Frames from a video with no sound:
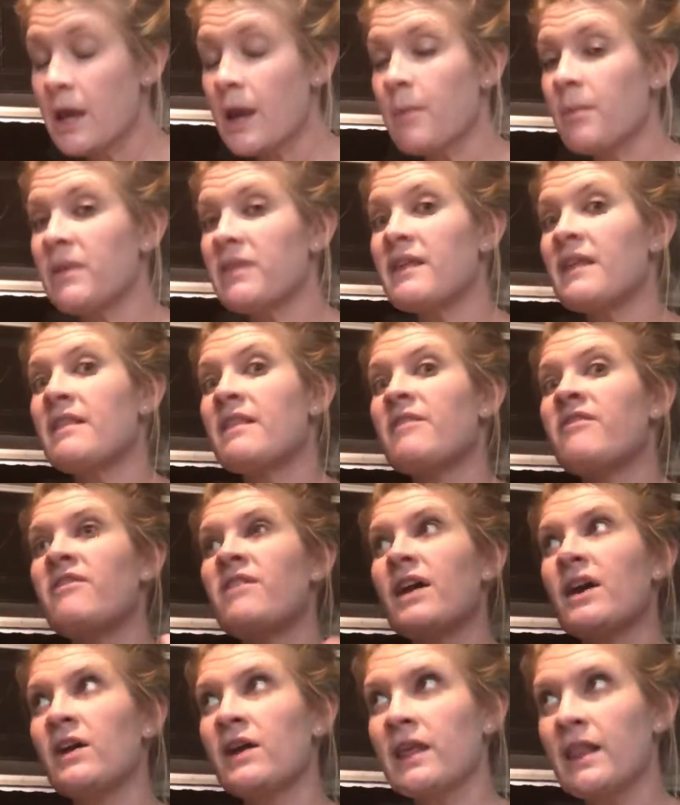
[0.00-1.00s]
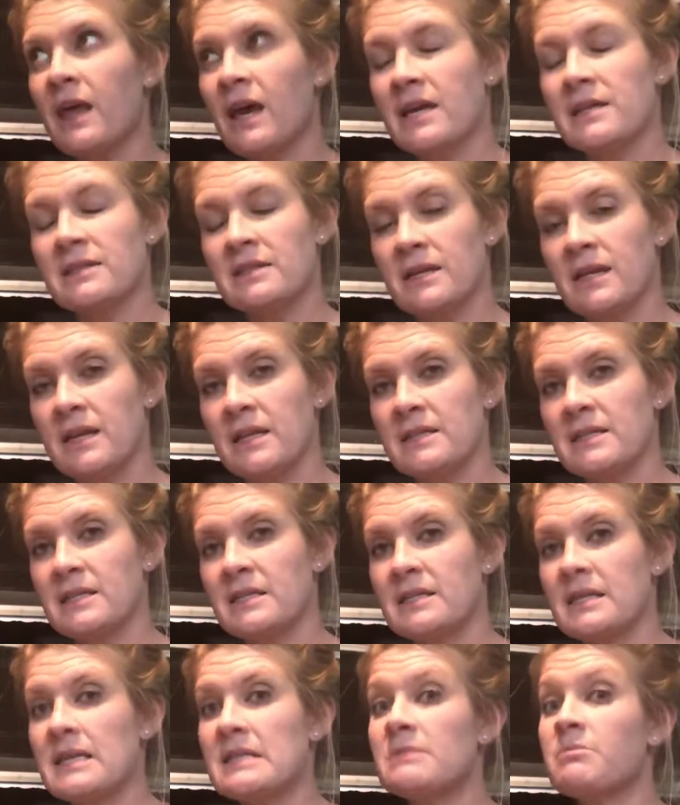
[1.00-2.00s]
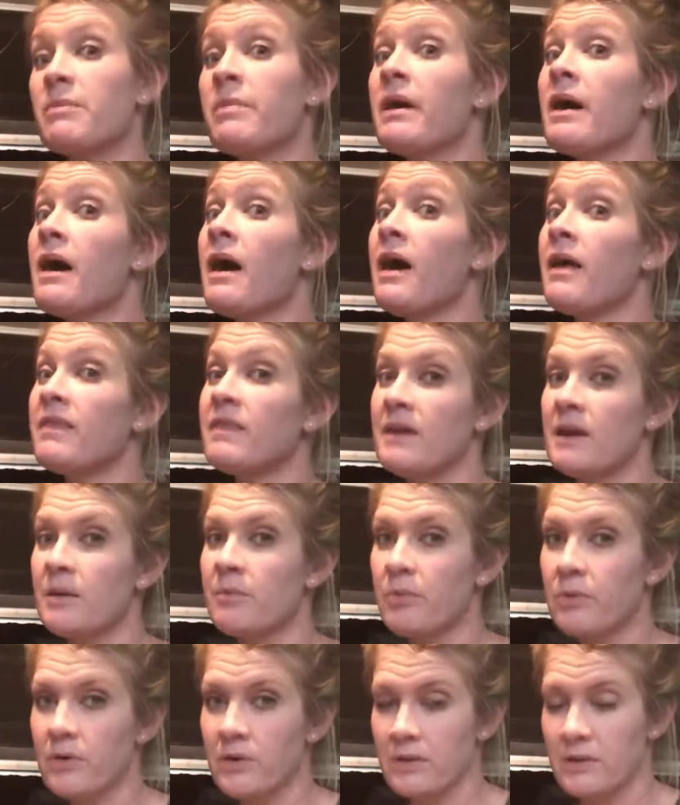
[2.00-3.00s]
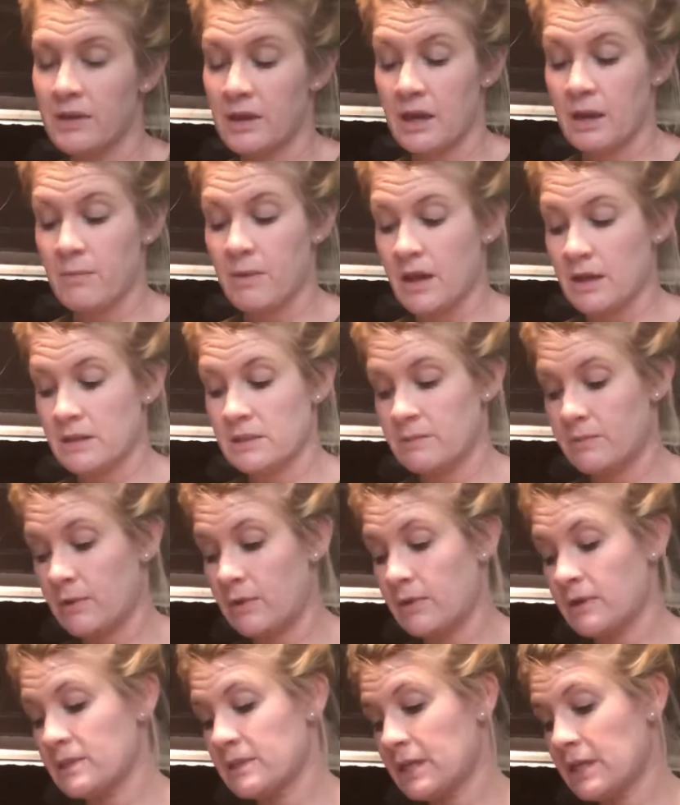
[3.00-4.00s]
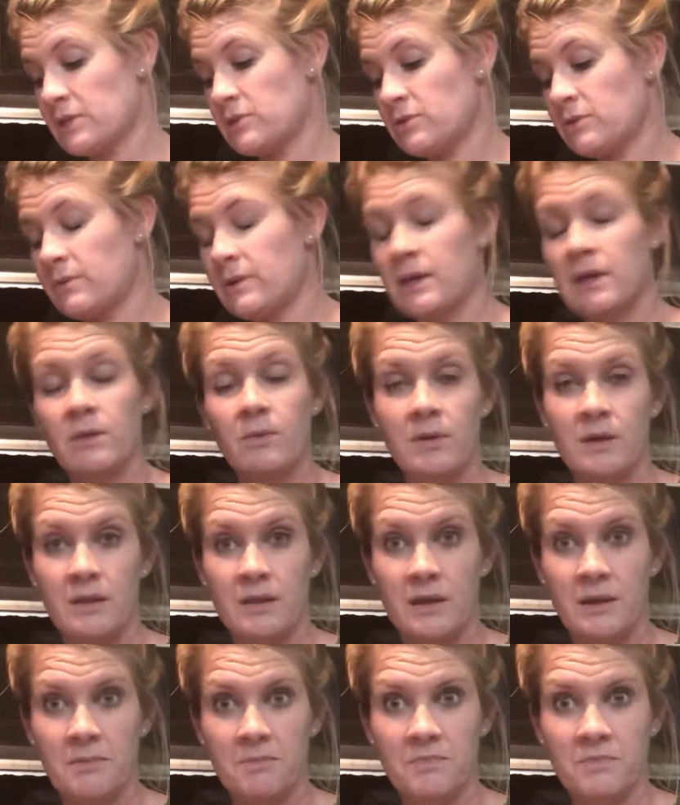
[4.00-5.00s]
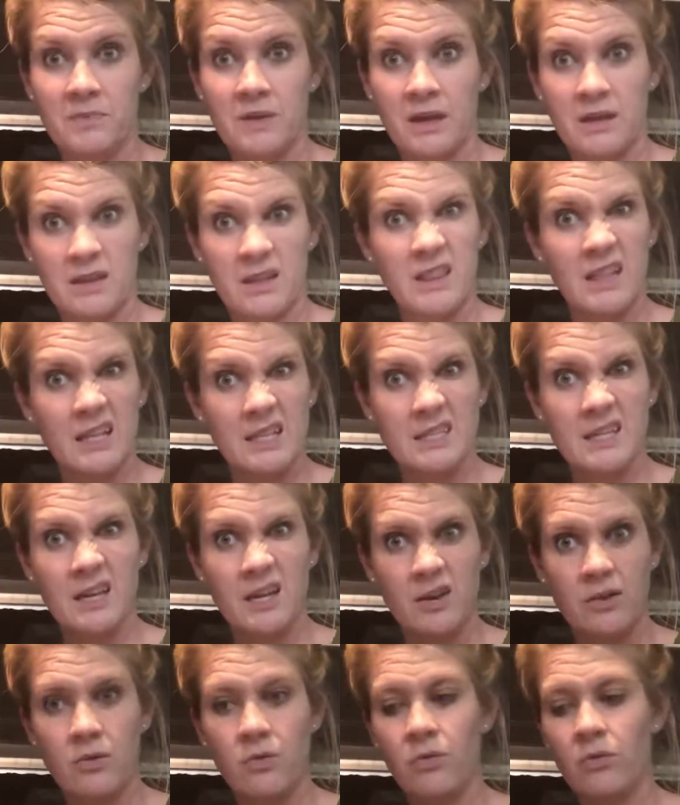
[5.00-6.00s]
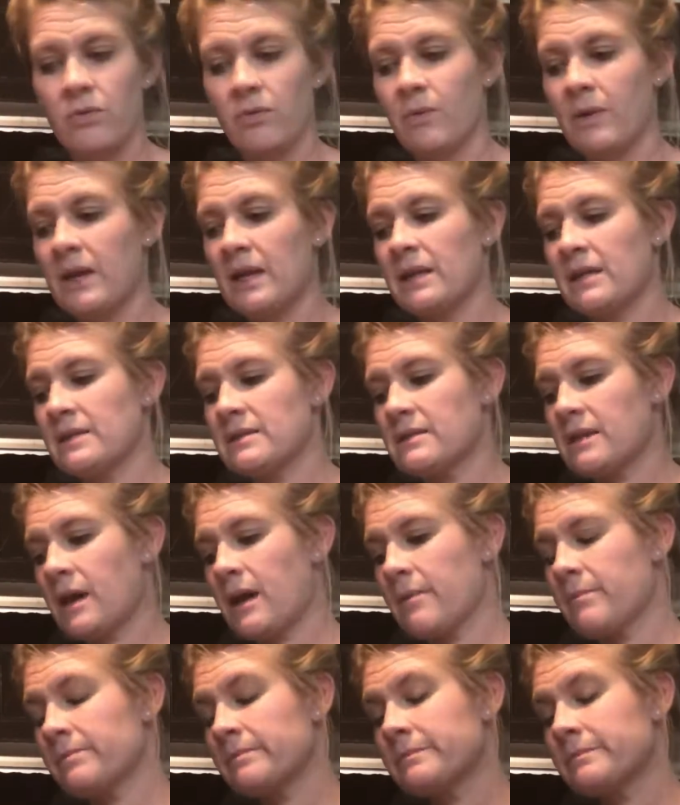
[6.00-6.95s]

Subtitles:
But then the very last sentence it says, but the important thing about a spoon is that you eat with it. I think that's kind of cool the way it does that.